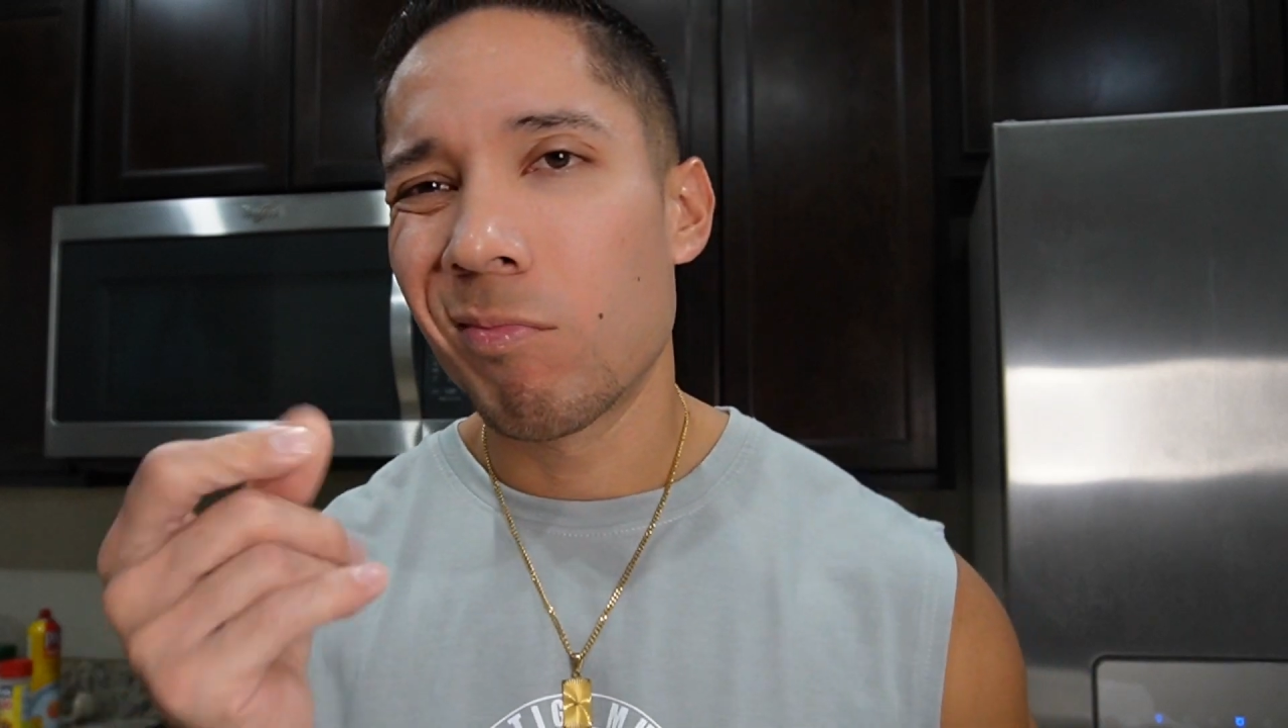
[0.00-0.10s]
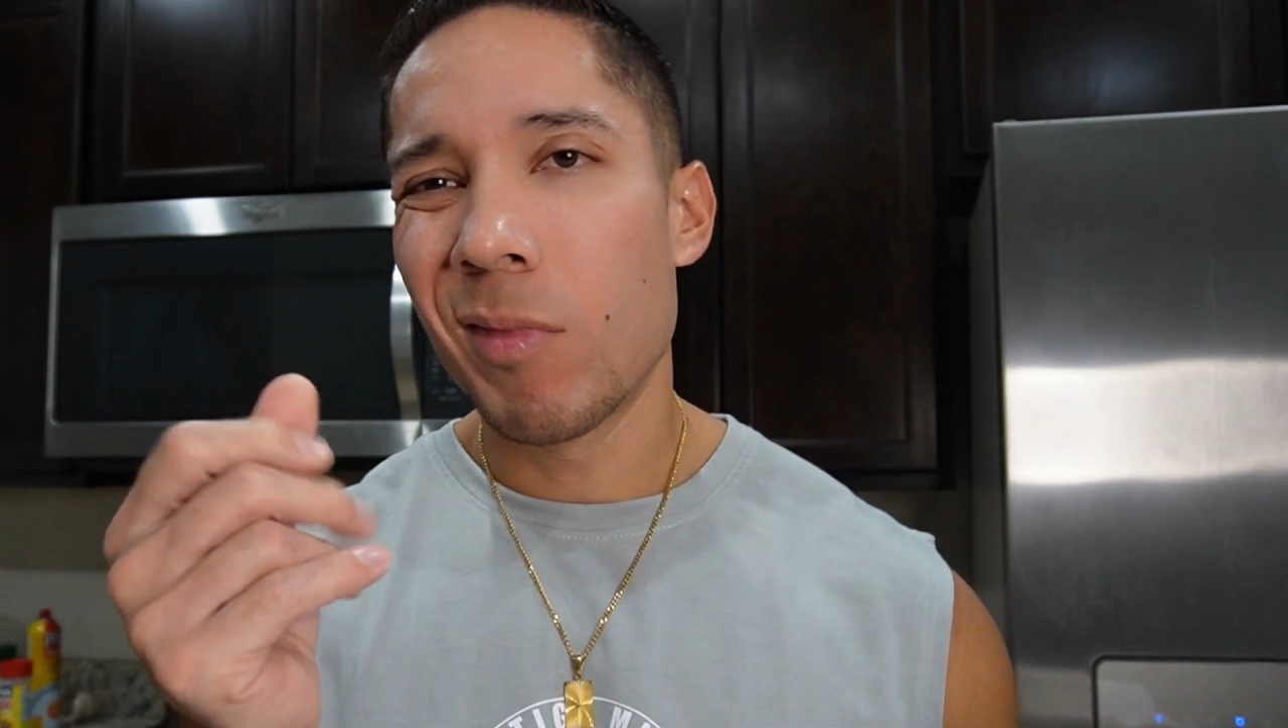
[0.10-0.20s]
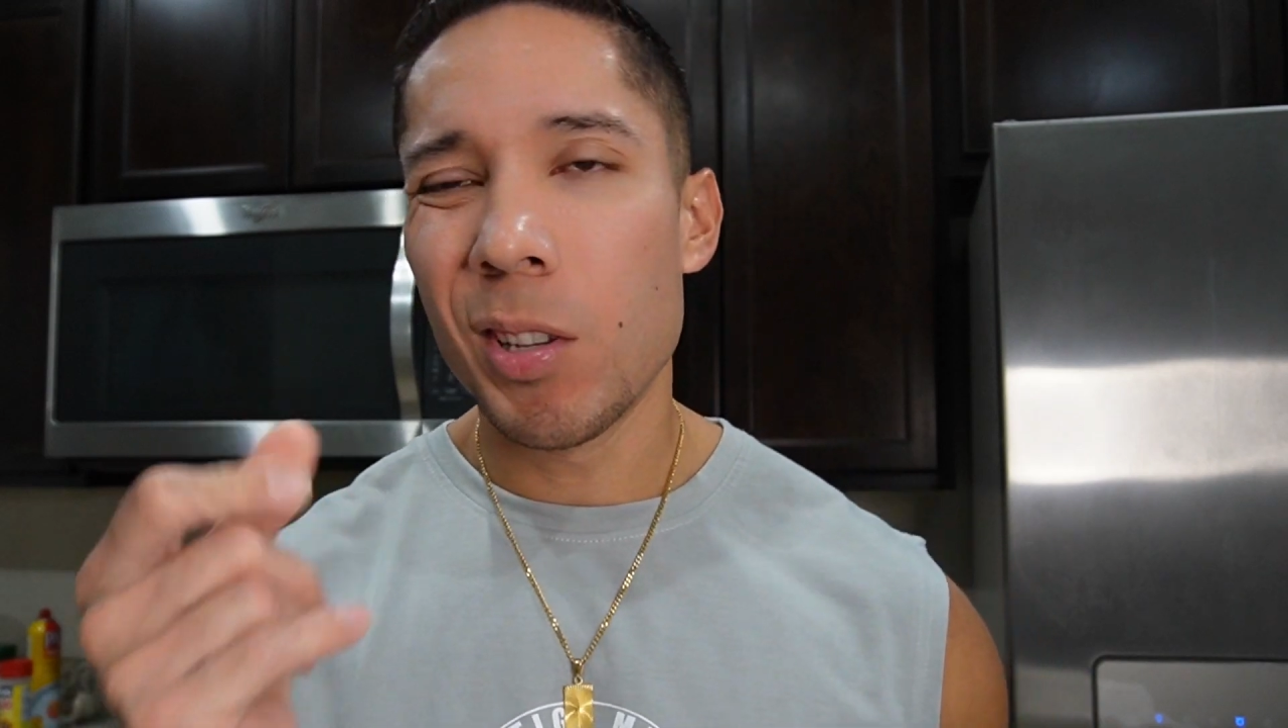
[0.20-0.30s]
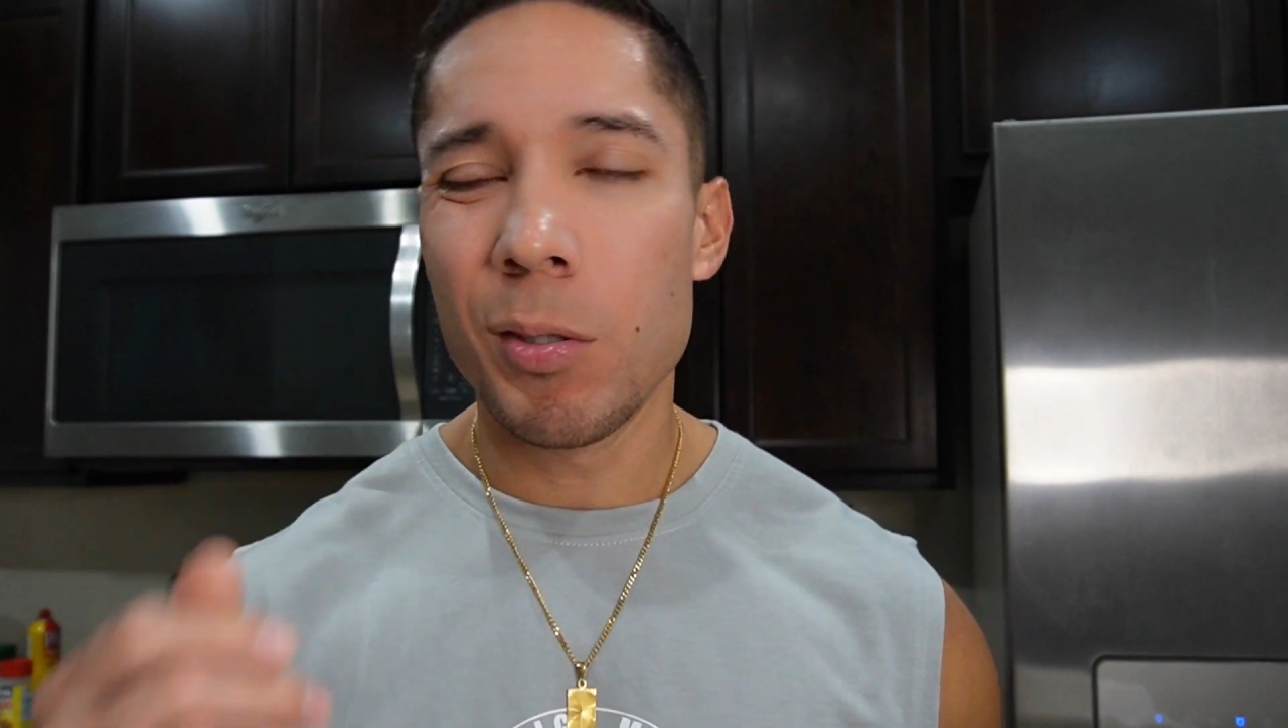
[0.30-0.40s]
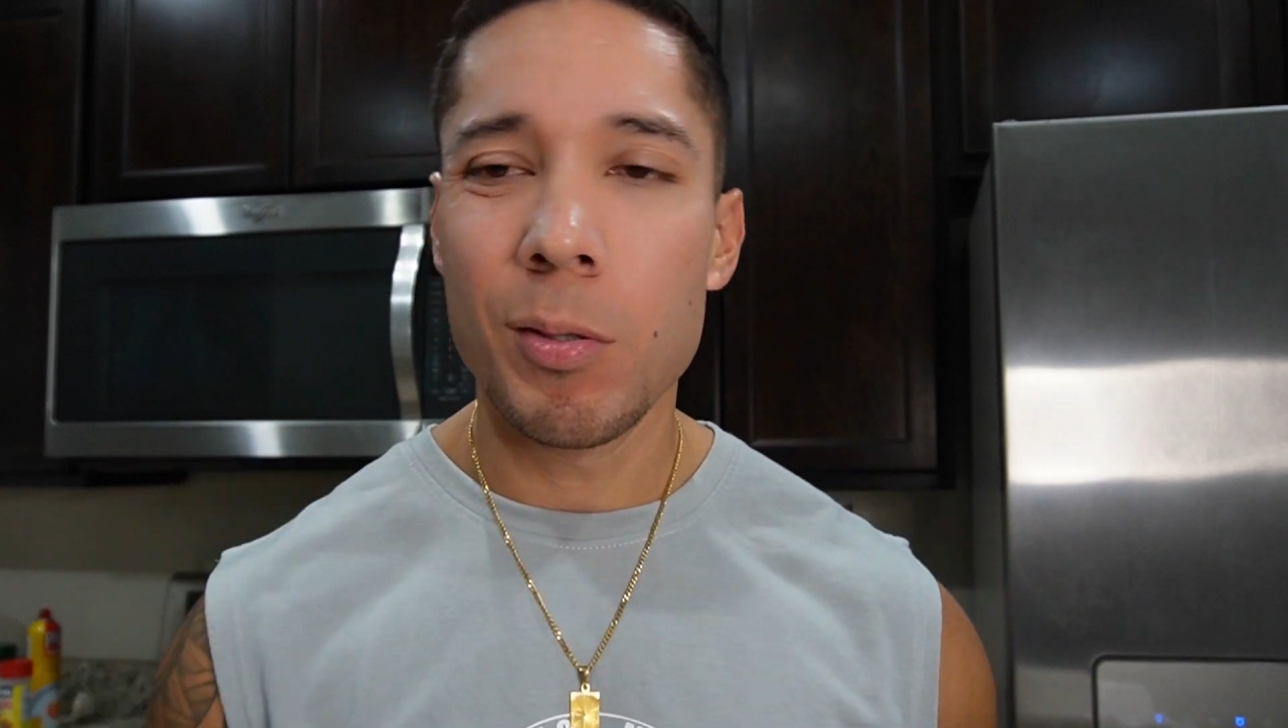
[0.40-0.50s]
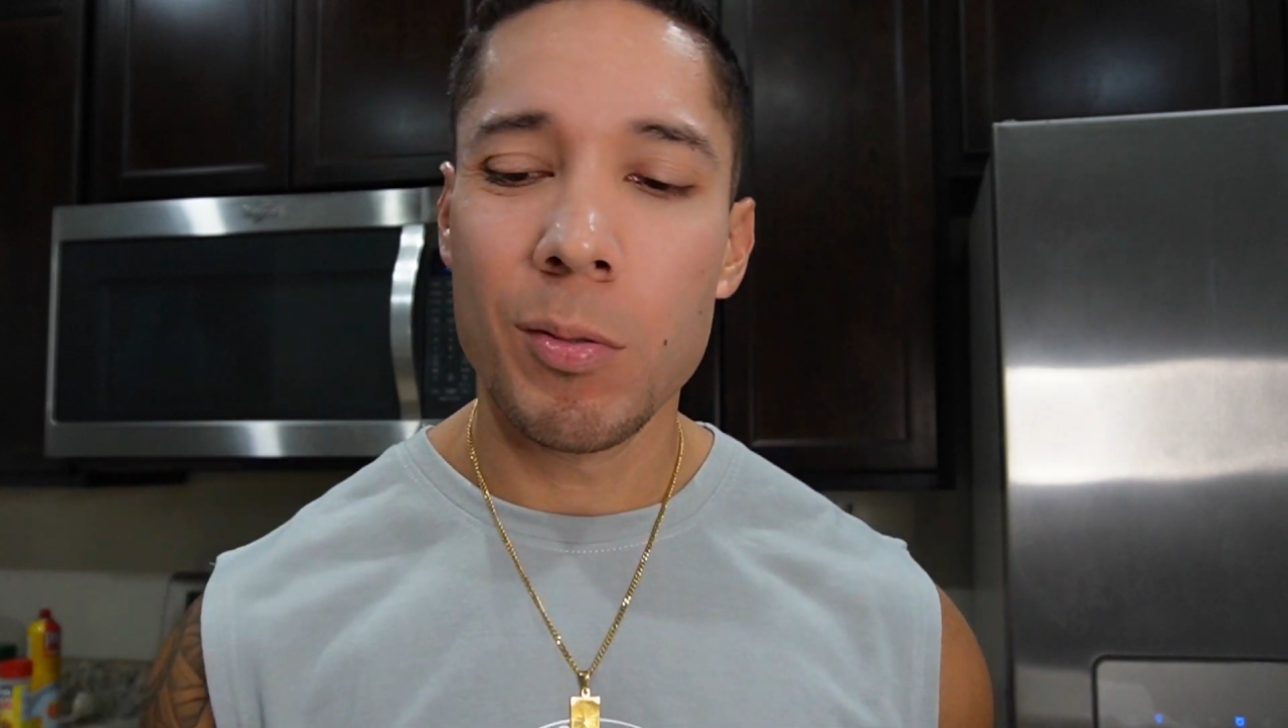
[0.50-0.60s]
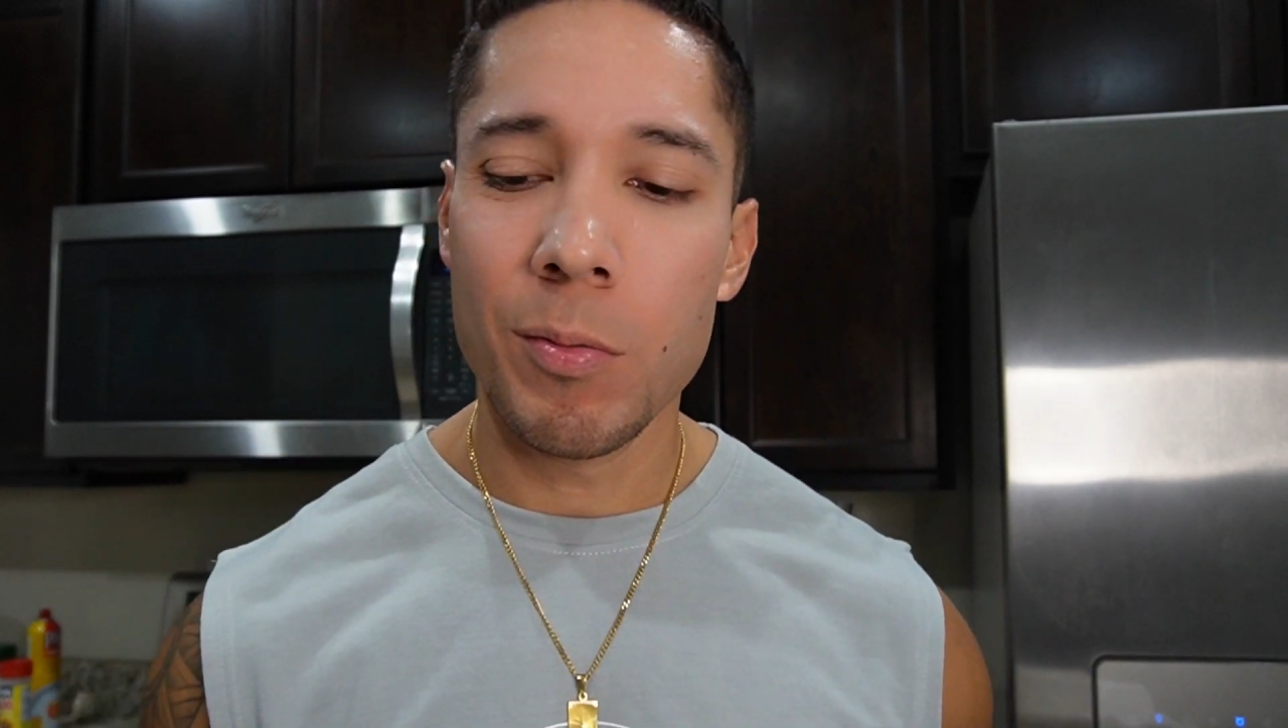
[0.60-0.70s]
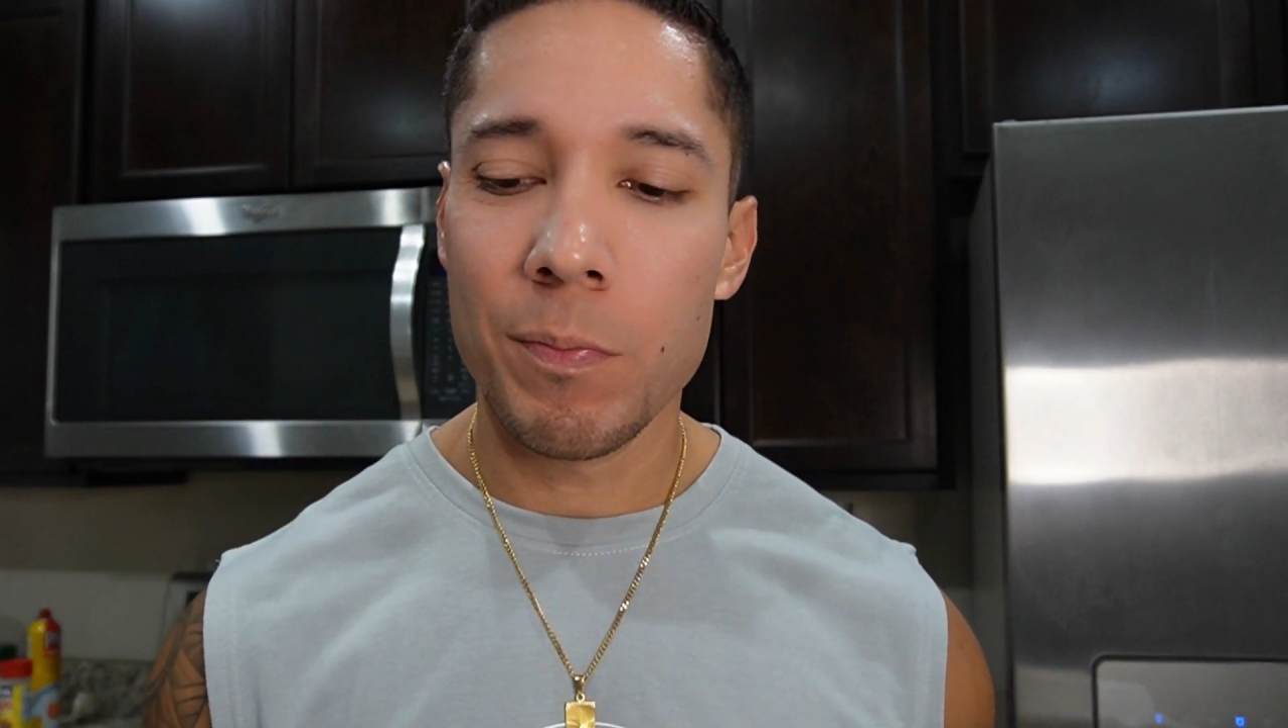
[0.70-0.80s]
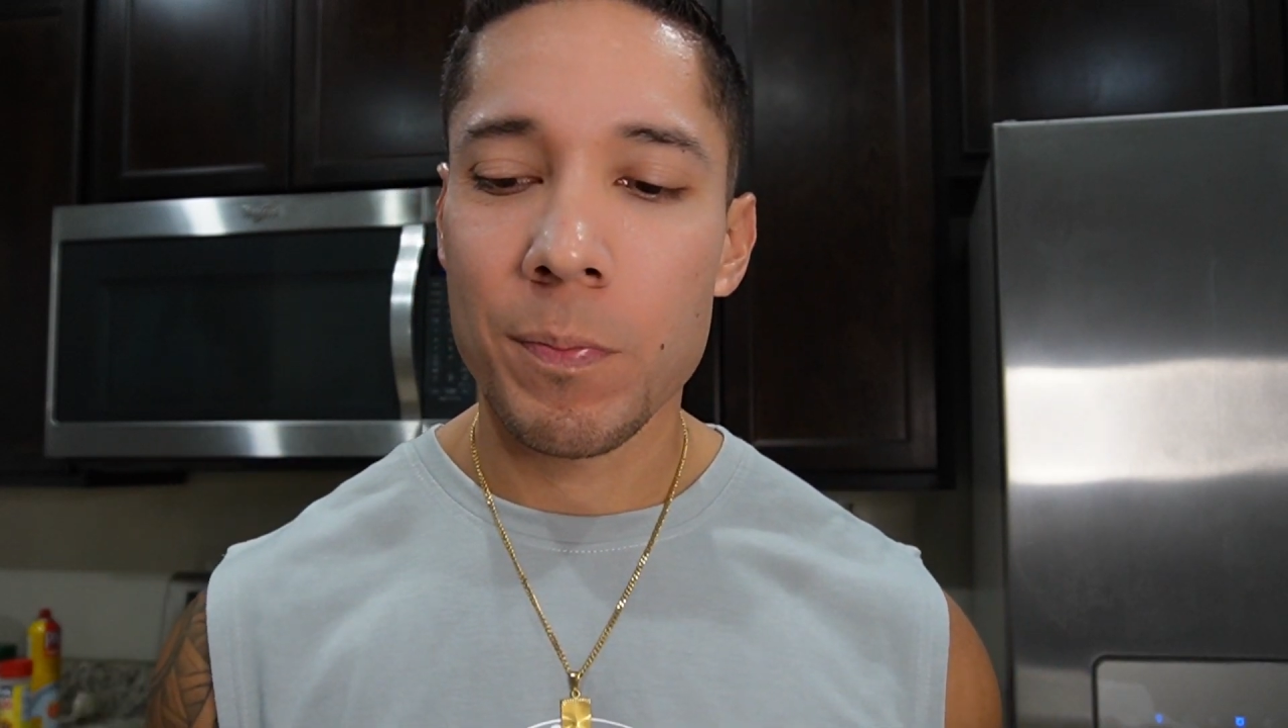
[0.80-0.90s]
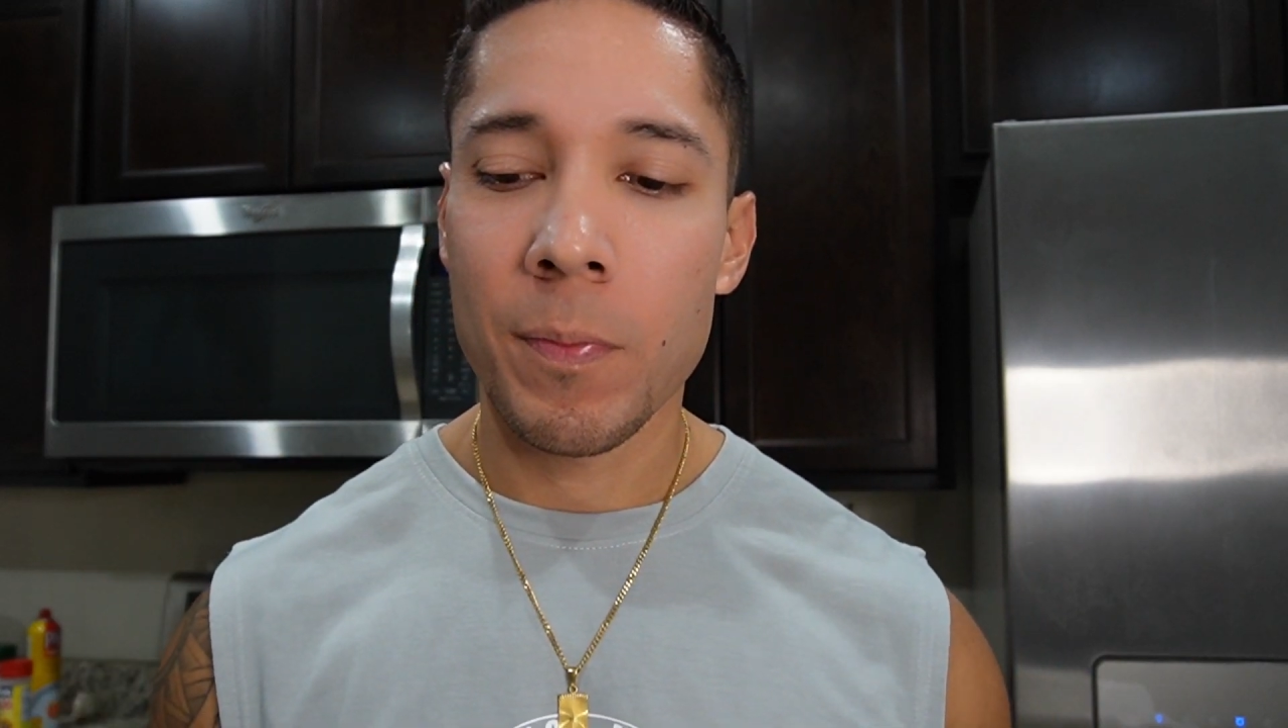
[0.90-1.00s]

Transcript: little,